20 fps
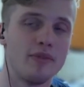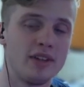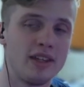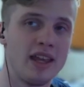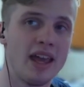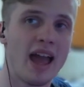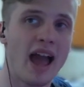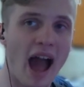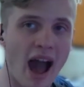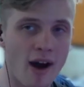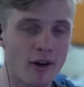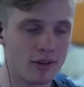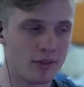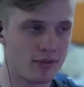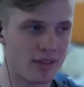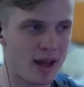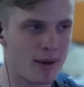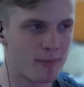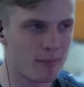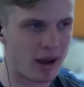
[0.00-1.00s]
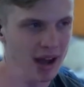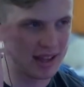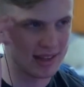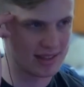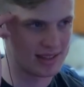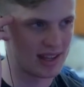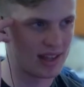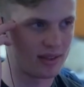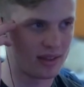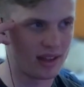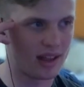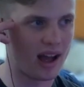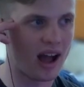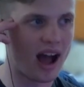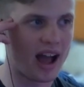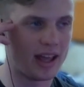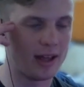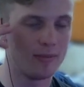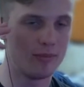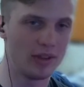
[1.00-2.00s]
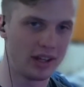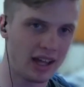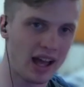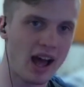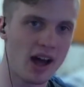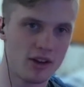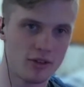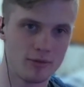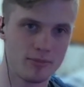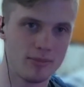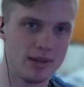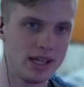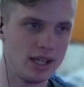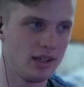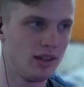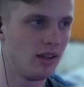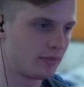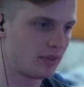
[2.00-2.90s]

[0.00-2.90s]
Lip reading: get out of that mindset that I am the God of me.